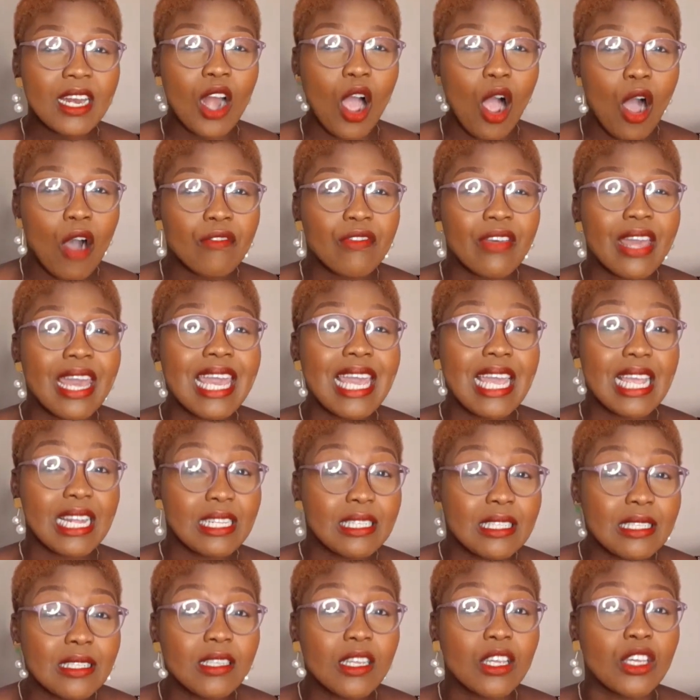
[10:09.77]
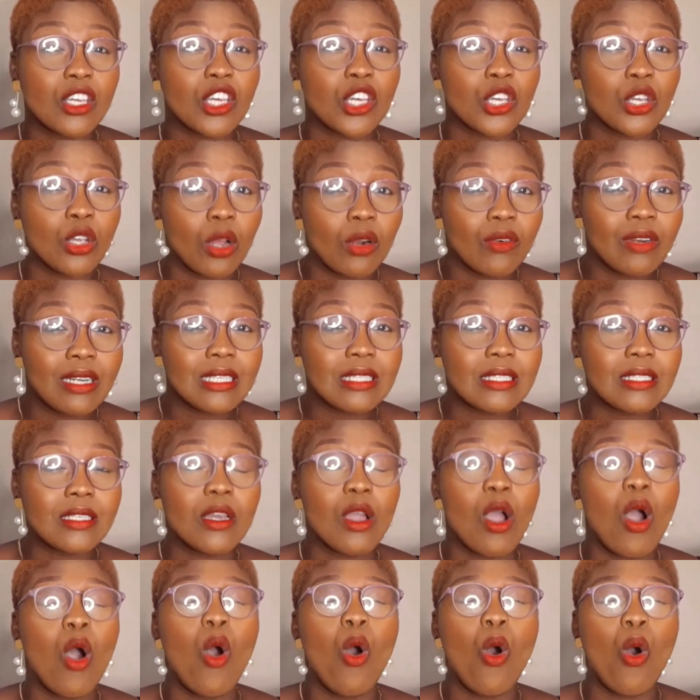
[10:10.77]
of
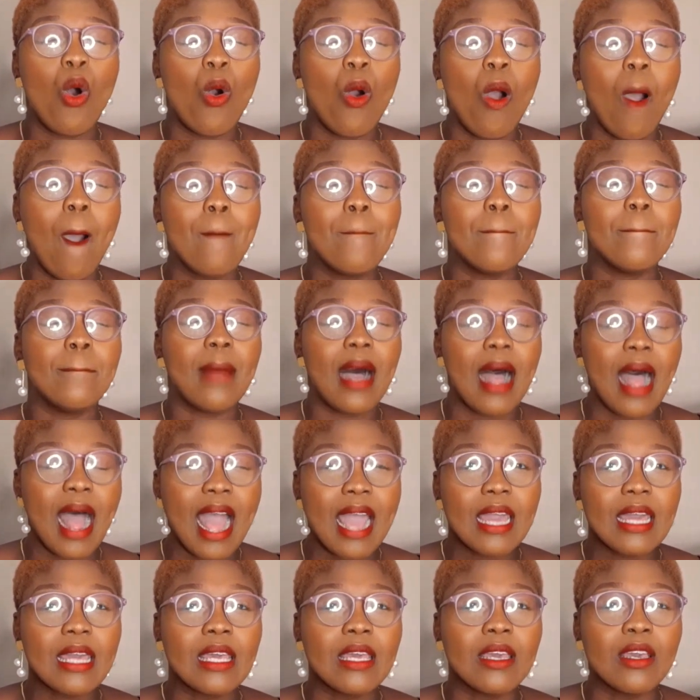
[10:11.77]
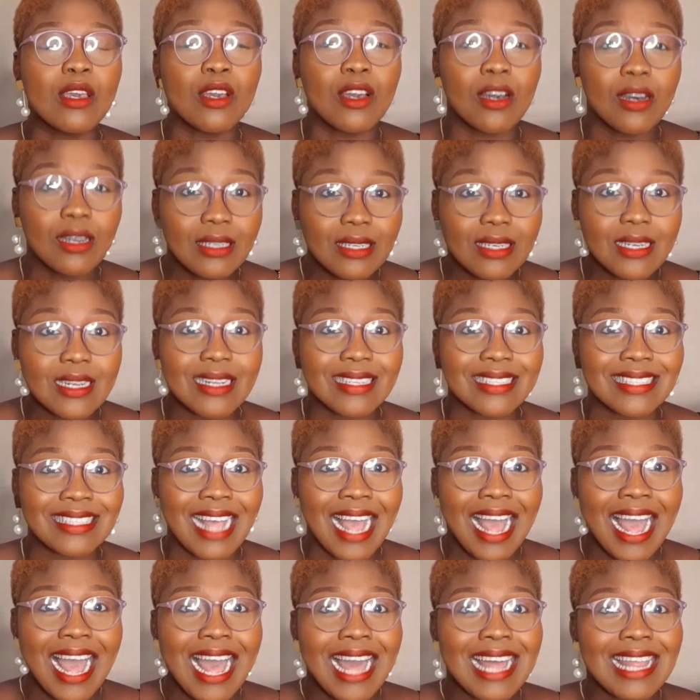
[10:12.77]
insecurity. Oh my goodness.
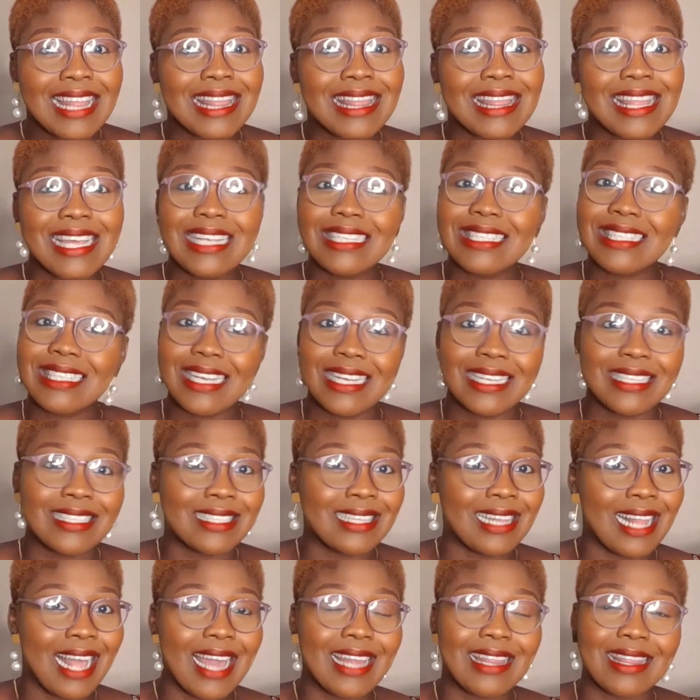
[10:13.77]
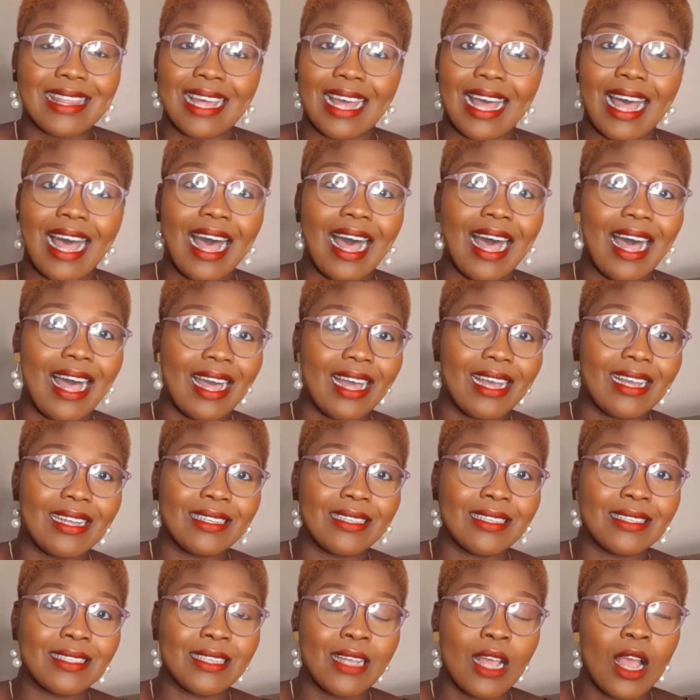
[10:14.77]
This is like the
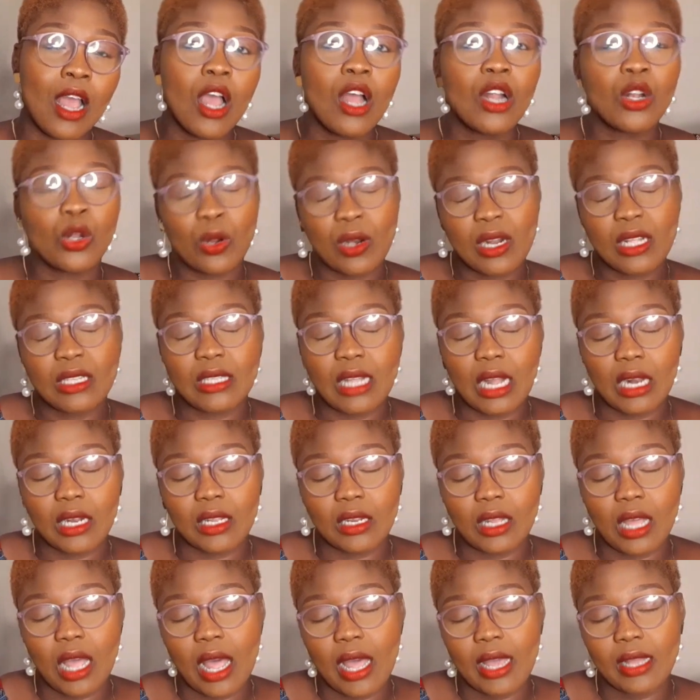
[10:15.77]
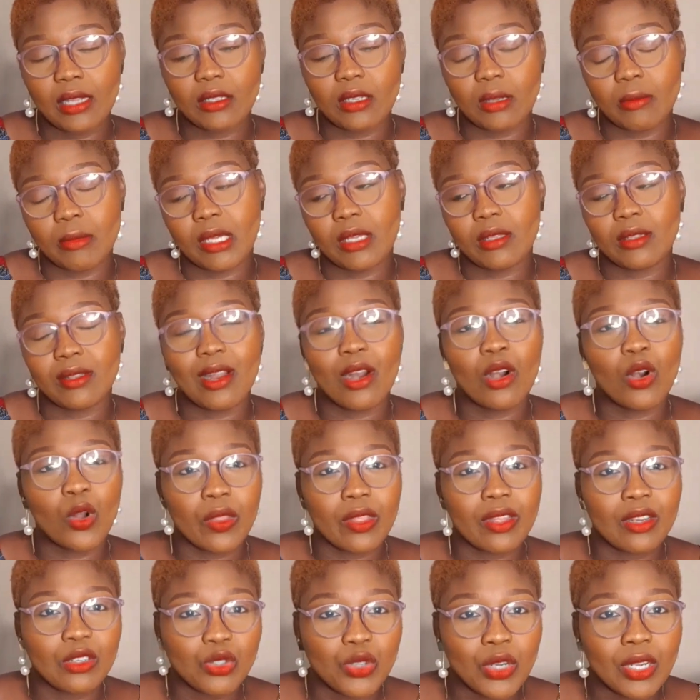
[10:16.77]
height. Not exactly the height. I mean, there are
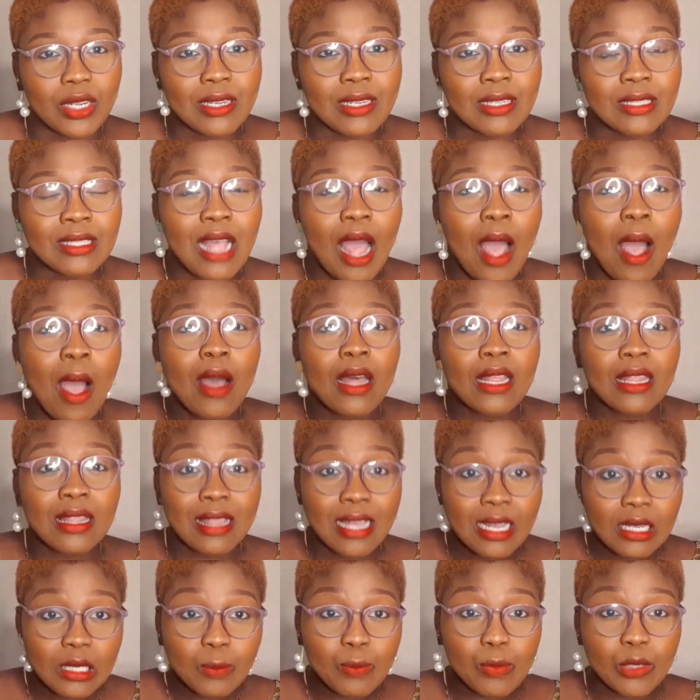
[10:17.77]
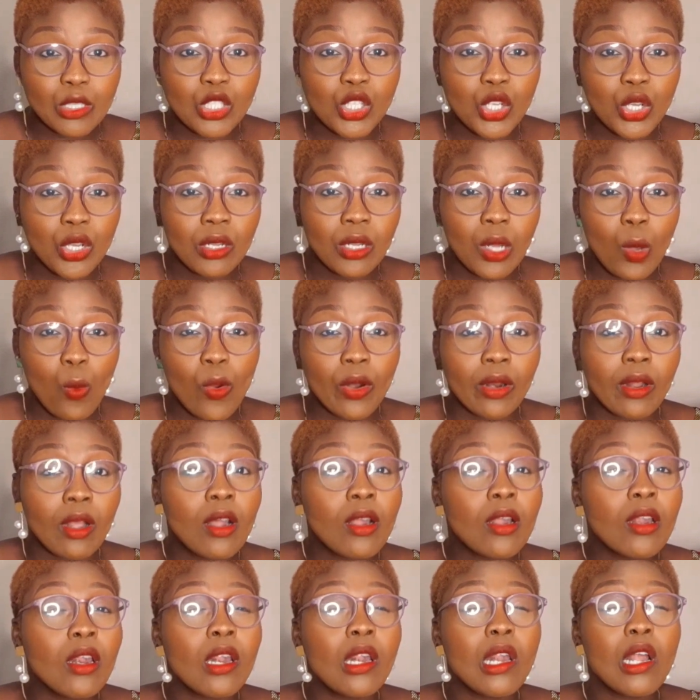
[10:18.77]
other triggers. This particular one,
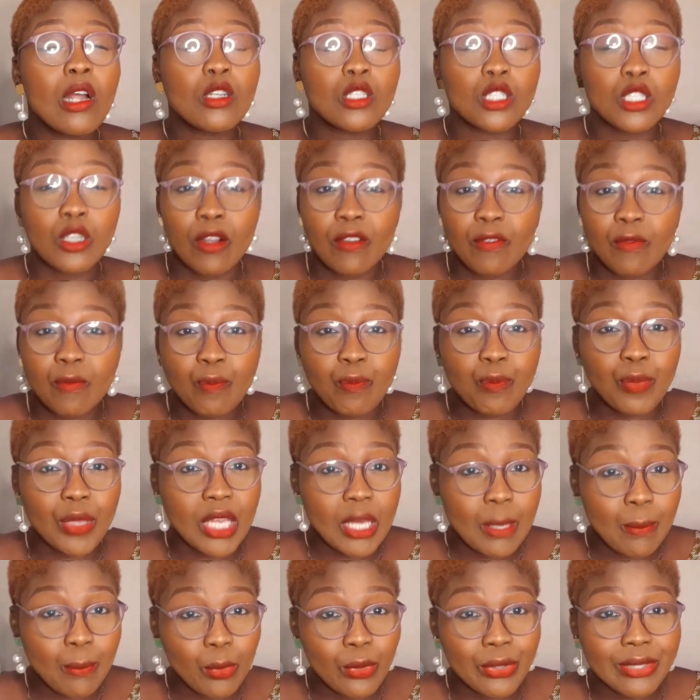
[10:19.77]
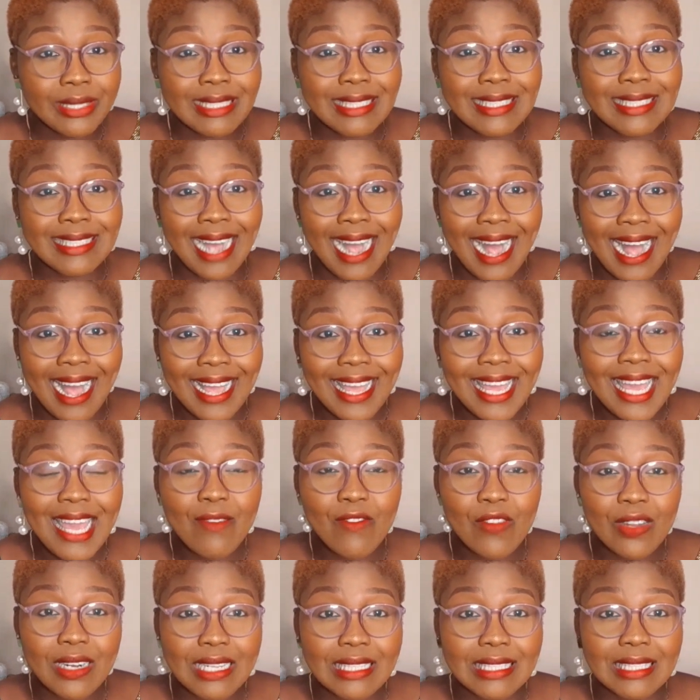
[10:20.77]
a lot of people die
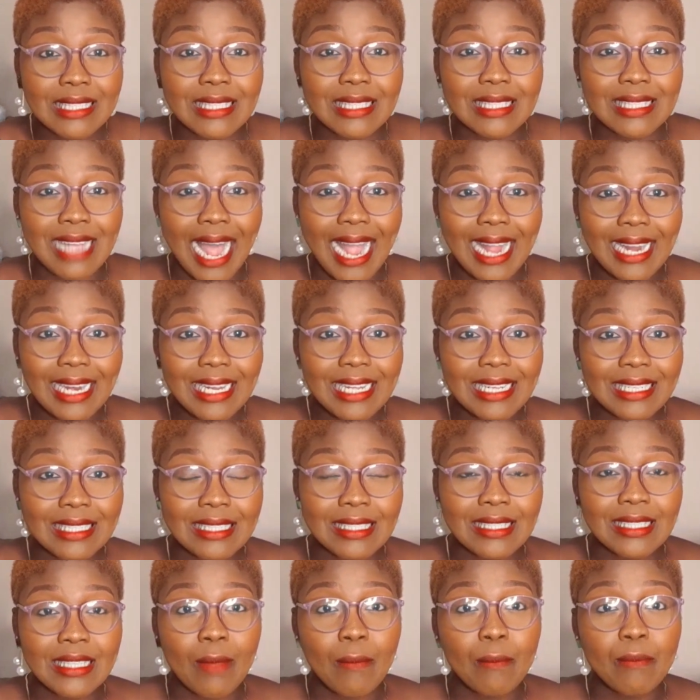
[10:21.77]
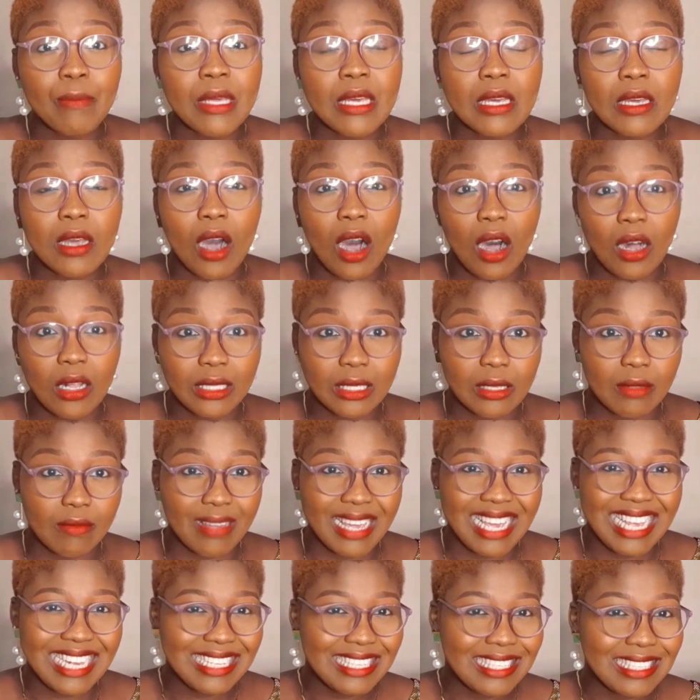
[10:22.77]
even in silence because of
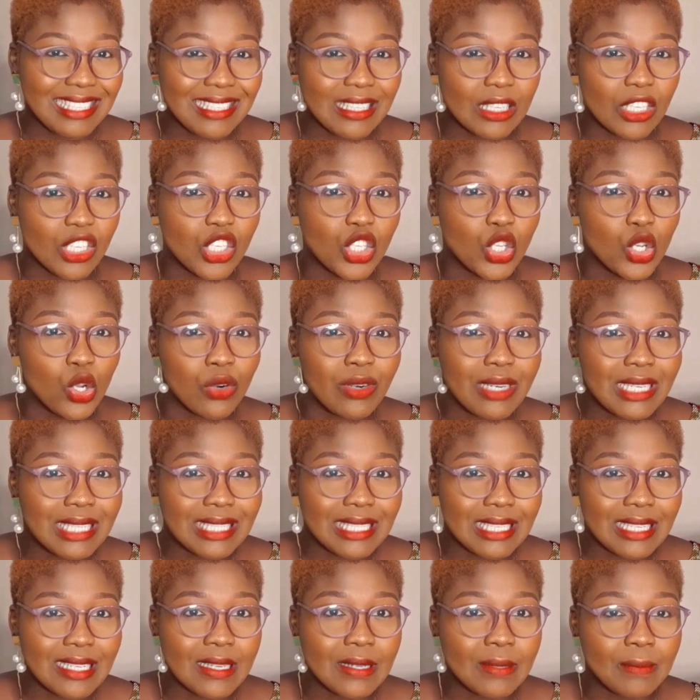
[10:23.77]
insecurity.